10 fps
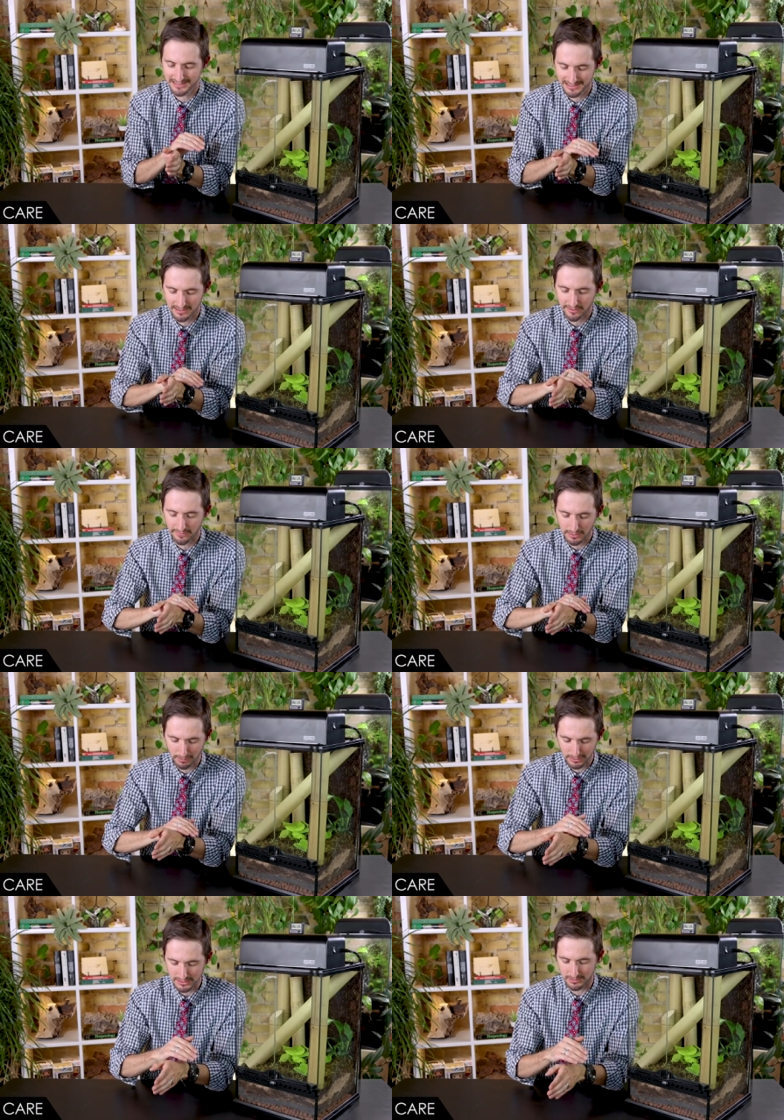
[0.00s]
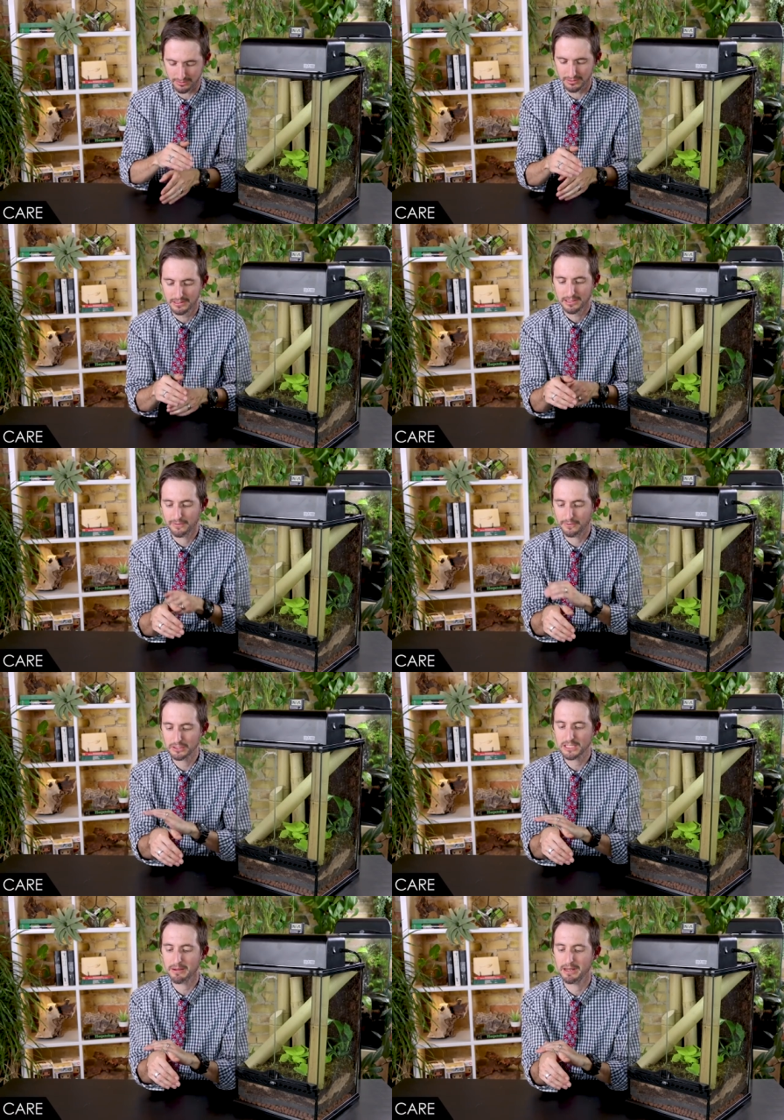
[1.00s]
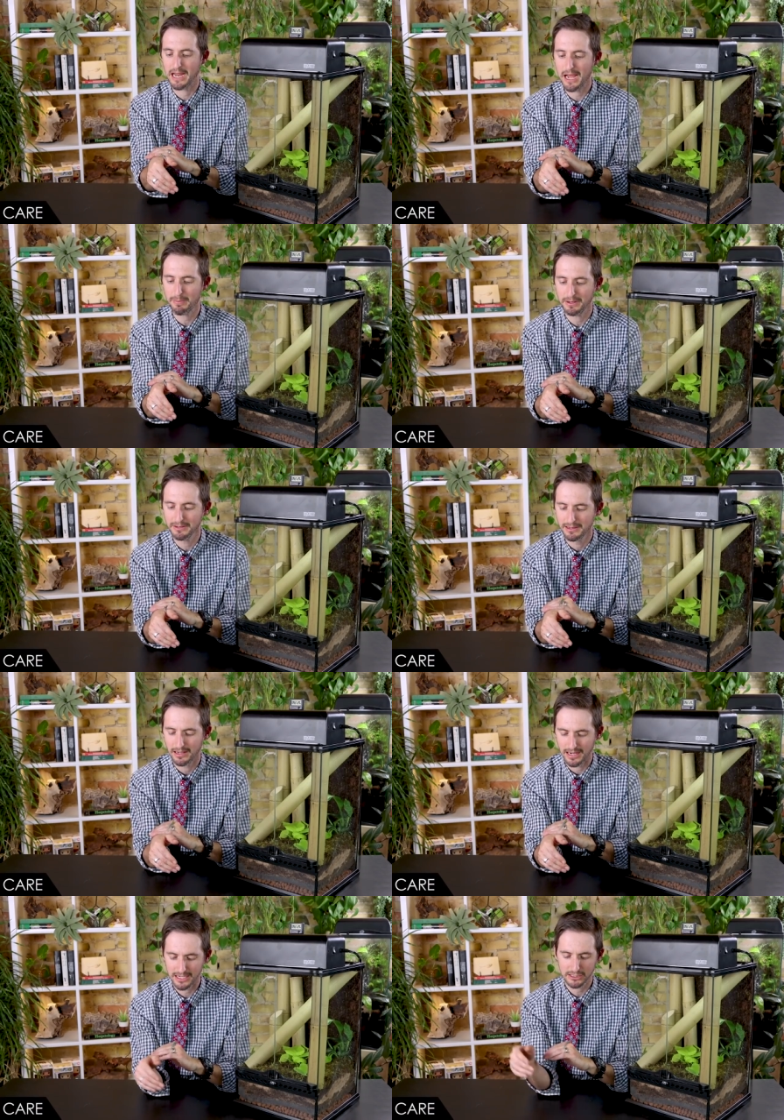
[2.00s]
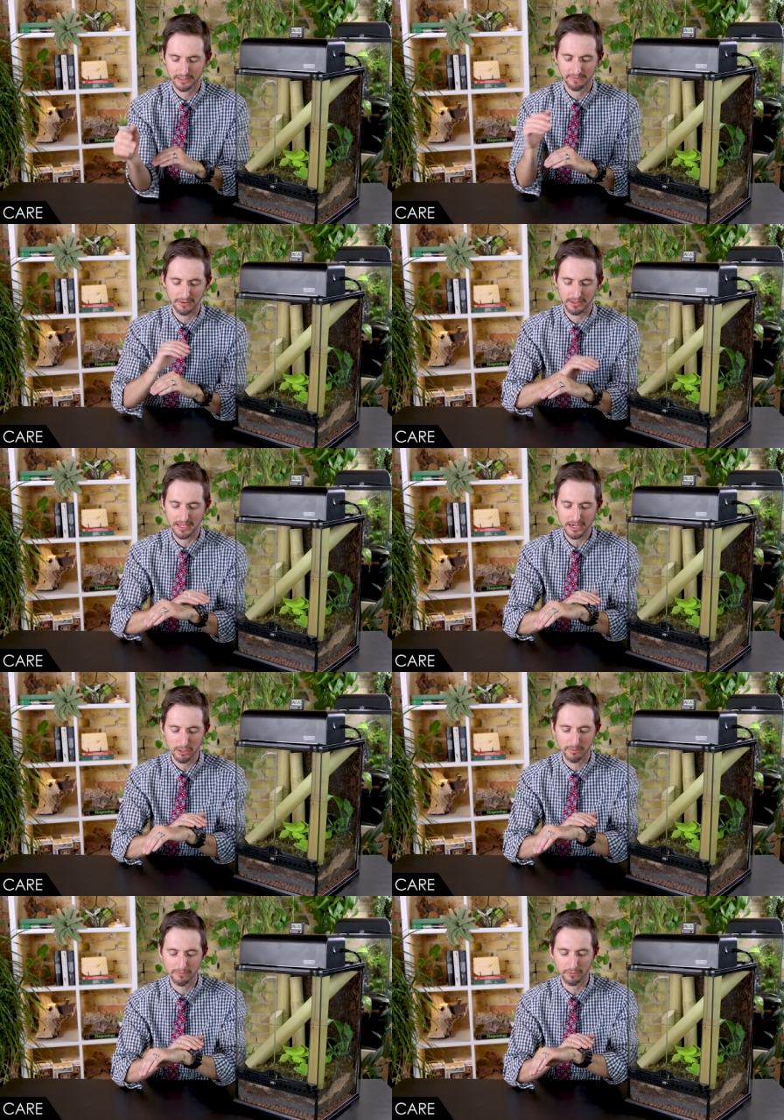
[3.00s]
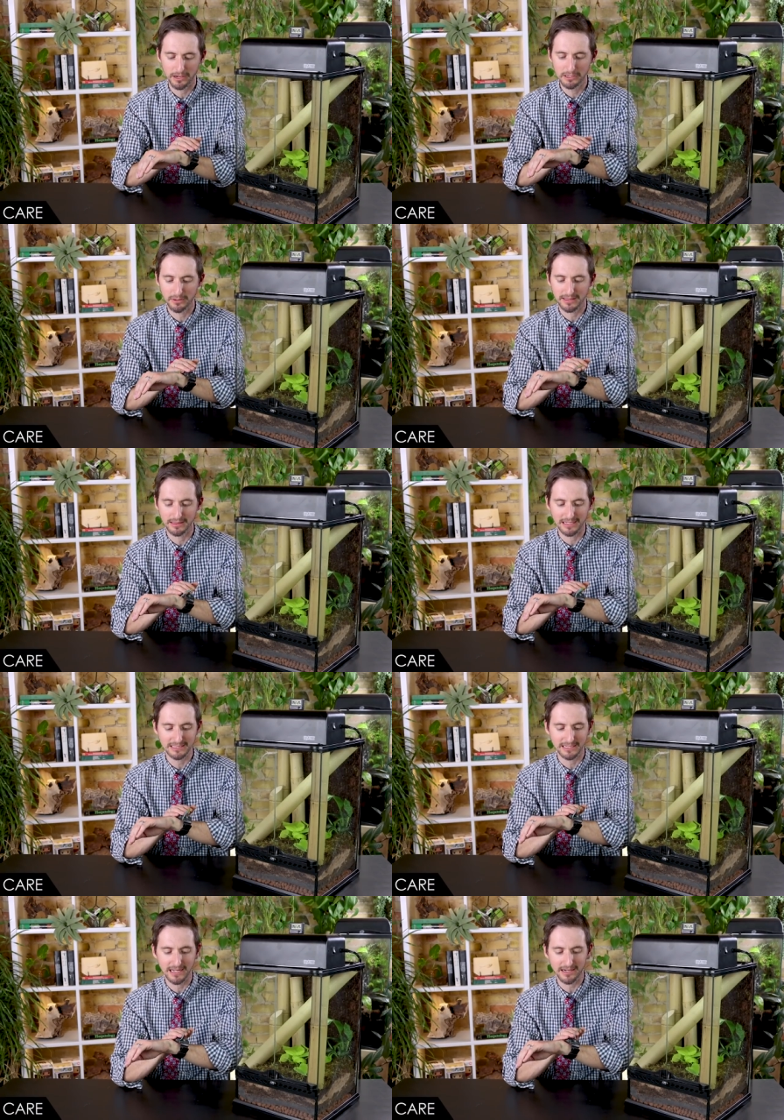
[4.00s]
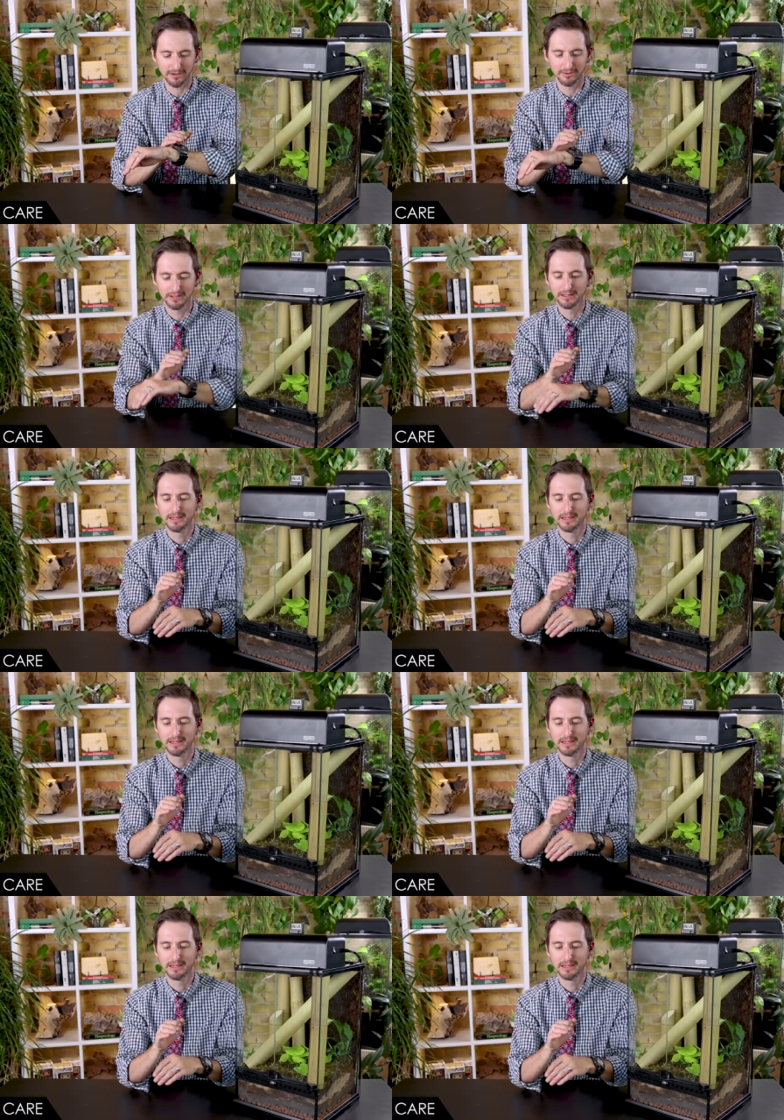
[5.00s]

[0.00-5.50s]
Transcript: is that they're very personable. The first time it happened, I actually found the gecko before I knew I'd lost the gecko.